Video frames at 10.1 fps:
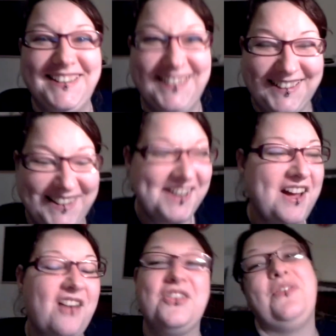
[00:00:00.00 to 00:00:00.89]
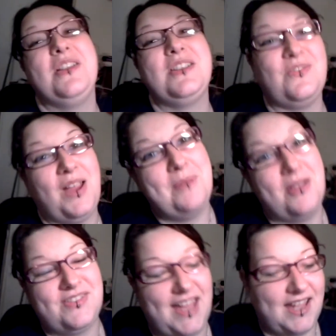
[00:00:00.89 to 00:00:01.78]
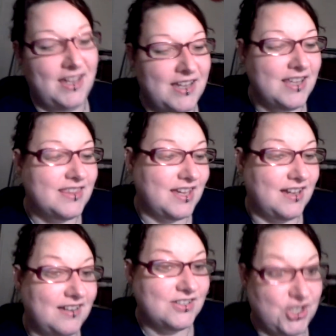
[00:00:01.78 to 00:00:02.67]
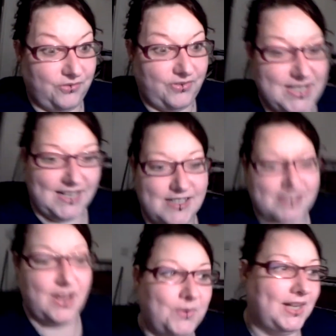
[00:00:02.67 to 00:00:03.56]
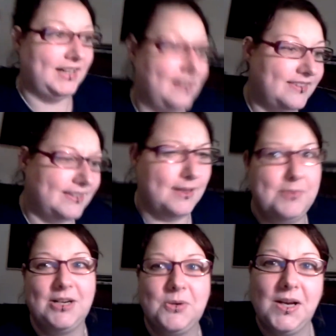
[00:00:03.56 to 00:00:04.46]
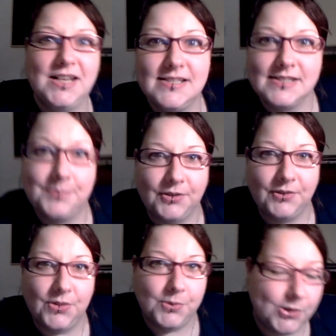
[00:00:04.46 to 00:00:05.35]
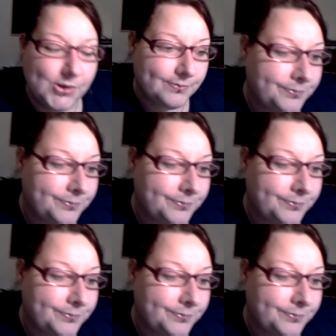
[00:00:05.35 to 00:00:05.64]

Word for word: I've got a photo frame over there that she'll fit in, so uh, I think that'd be quite nice to put her on the wall.